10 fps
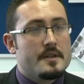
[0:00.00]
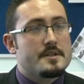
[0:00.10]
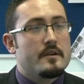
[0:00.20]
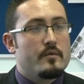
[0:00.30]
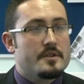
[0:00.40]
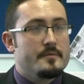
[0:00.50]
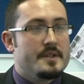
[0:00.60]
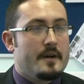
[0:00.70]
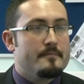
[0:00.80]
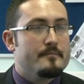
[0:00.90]
There's still work to be
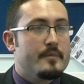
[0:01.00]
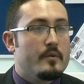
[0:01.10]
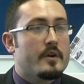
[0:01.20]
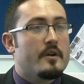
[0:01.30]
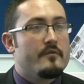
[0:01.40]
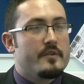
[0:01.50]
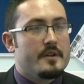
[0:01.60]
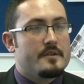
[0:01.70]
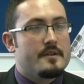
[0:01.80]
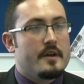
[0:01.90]
done, but we're
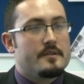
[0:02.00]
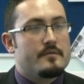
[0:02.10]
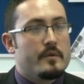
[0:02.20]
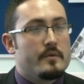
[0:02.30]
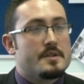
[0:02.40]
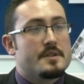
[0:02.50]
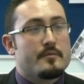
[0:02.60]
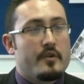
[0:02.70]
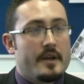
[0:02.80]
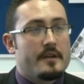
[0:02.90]
confident that we will see
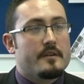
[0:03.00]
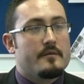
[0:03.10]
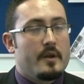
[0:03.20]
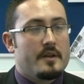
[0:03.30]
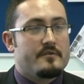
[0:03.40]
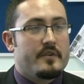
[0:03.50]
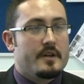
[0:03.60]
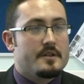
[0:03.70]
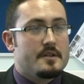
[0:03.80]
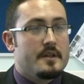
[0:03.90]
some cracking compliance
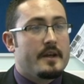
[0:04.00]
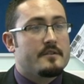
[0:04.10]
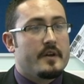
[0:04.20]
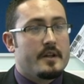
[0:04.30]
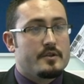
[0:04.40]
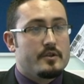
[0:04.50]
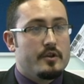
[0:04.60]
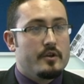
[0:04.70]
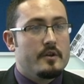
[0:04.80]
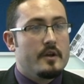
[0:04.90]
figures in the next financial
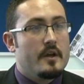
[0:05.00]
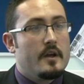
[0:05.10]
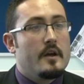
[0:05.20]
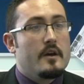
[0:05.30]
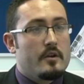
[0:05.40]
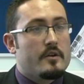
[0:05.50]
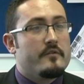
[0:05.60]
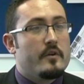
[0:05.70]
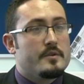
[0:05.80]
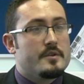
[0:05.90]
year. Looking
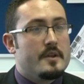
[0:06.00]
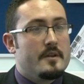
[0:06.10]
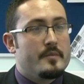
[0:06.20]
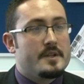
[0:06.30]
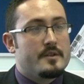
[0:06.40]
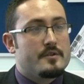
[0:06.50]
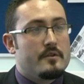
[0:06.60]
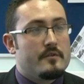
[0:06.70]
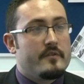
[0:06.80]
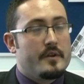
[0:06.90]
forward to the
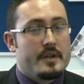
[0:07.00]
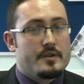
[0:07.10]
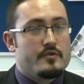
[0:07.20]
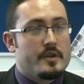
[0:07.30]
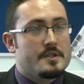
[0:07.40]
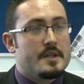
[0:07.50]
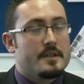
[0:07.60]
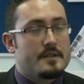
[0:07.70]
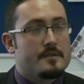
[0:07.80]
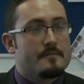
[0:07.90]
potential Foundation Trust
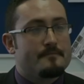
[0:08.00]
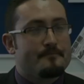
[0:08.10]
status.